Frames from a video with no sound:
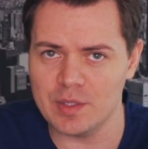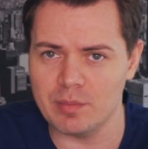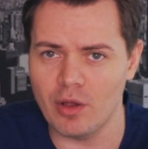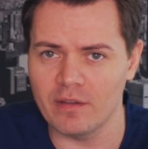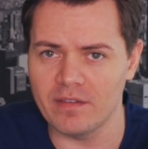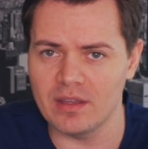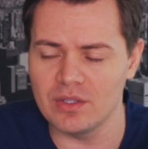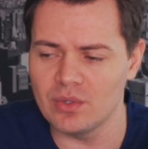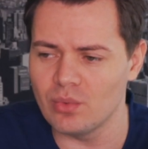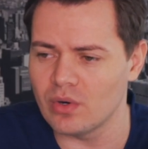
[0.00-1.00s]
small
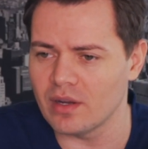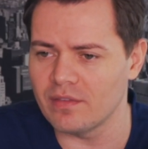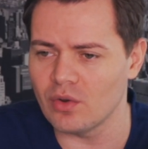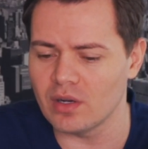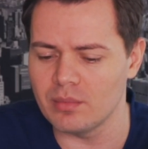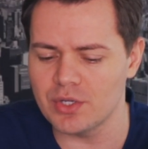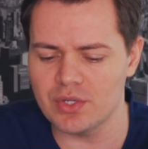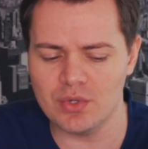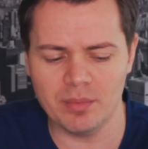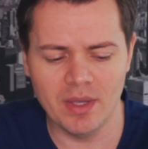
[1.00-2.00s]
venue or if you're on a
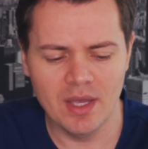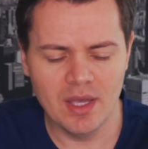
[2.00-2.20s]
mission trip,